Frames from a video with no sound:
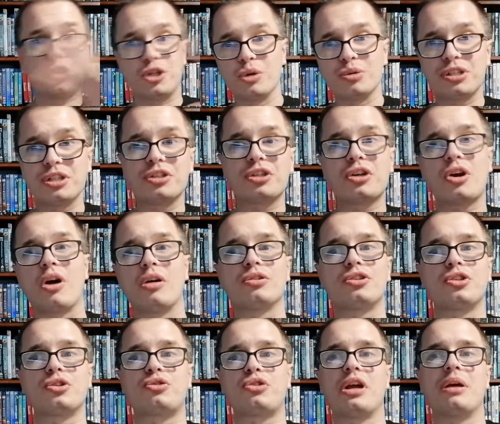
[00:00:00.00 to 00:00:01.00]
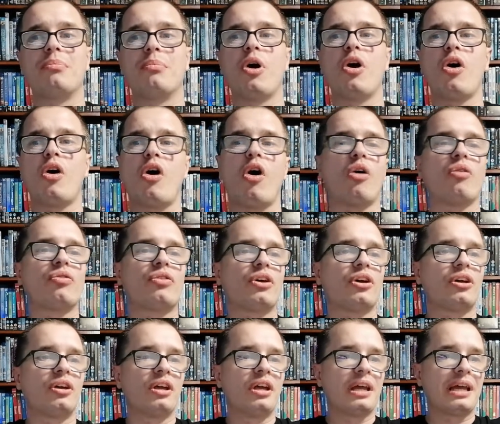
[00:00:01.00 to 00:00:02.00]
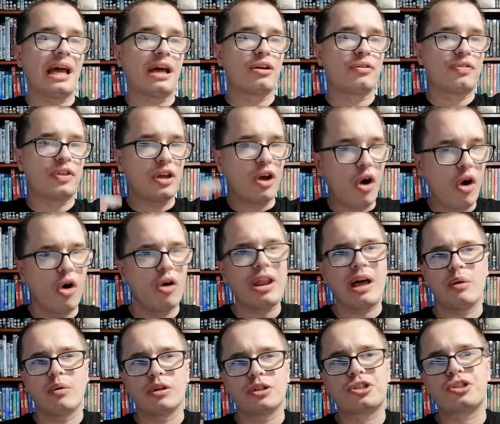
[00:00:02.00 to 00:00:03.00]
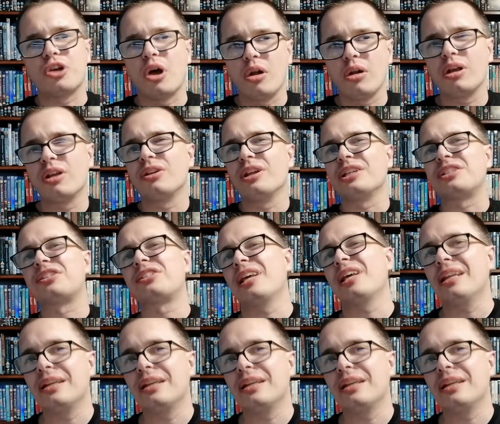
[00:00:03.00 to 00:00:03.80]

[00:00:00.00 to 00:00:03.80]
Choosing to concentrate more on the kind of the all-out assault and